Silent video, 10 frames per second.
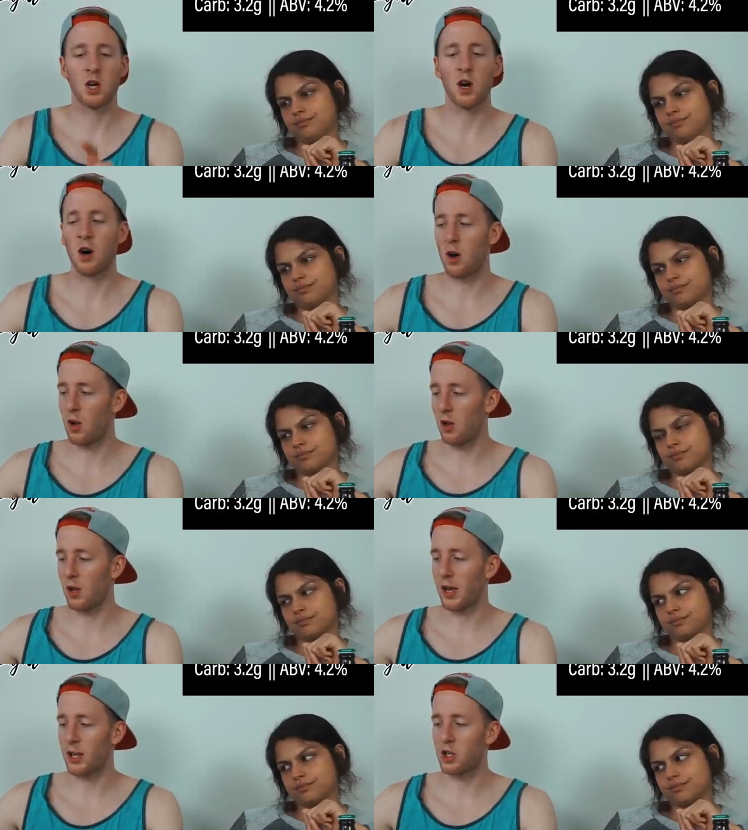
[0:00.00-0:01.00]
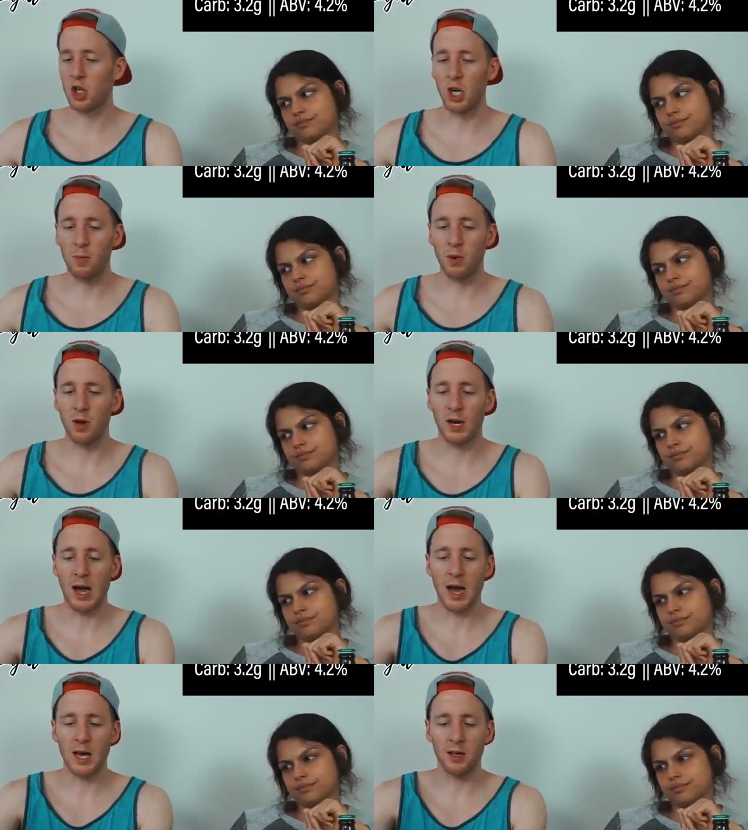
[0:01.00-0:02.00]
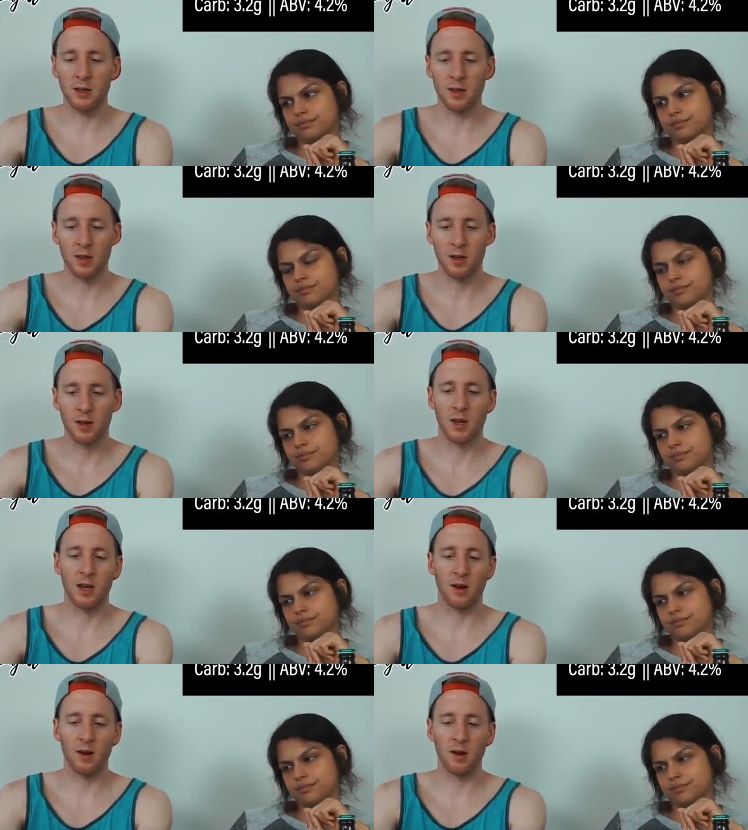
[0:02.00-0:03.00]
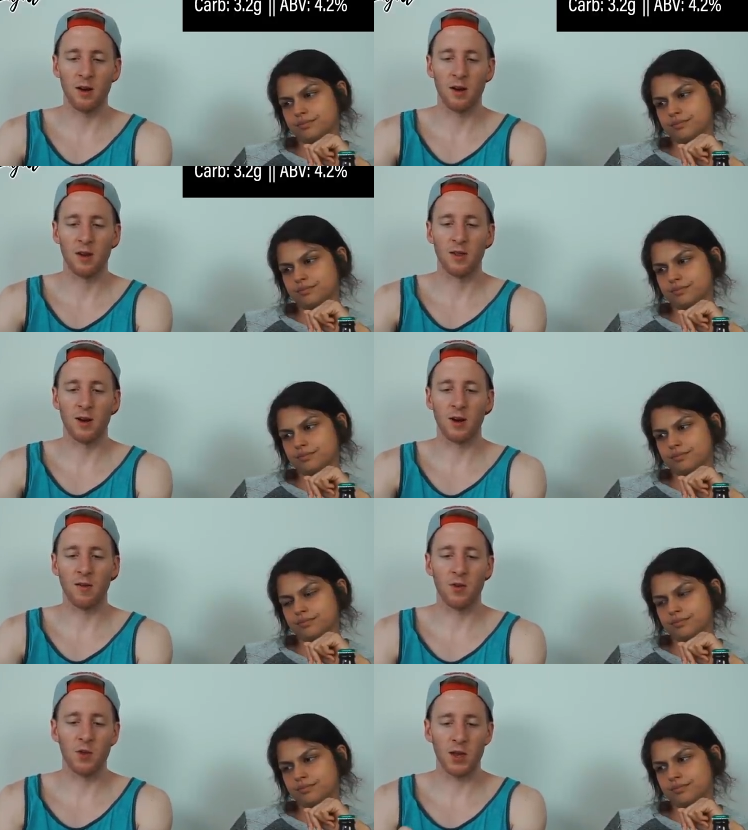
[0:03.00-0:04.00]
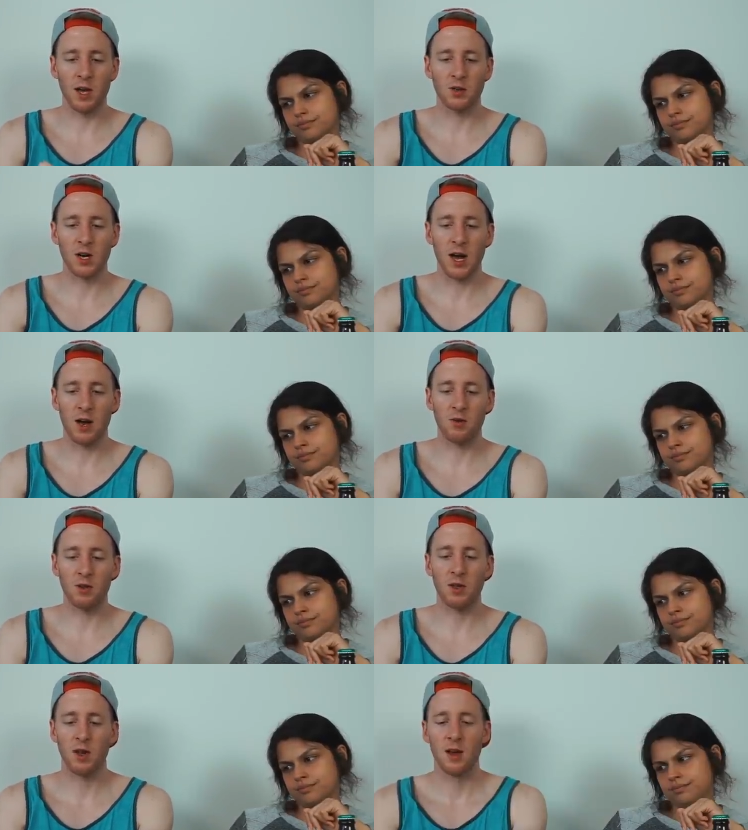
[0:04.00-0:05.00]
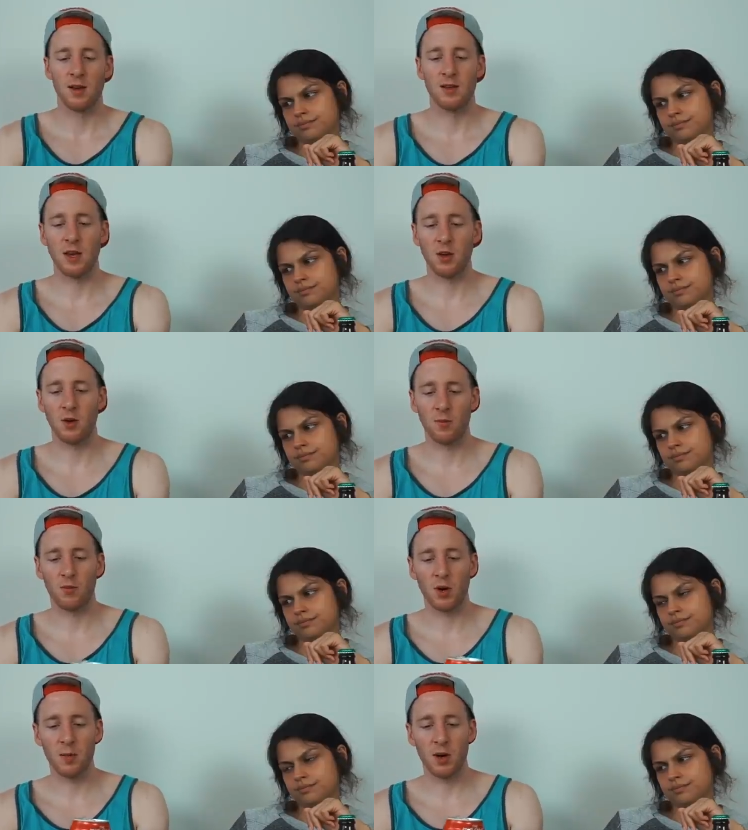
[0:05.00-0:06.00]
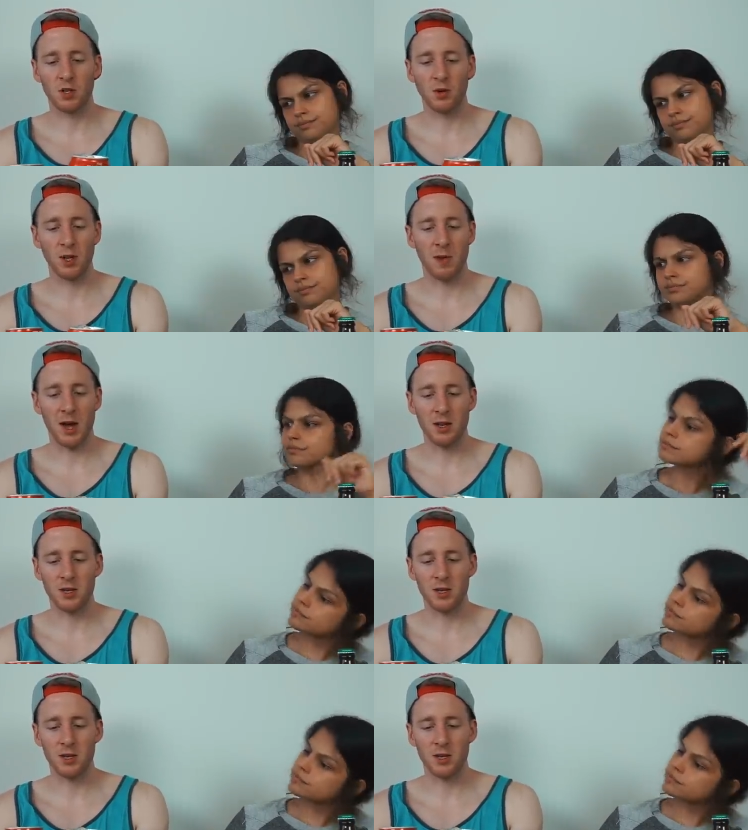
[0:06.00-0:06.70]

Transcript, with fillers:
Speaker 1: tall, like cheap guys here that are giving you the extra ounce that you can pretty much only buy in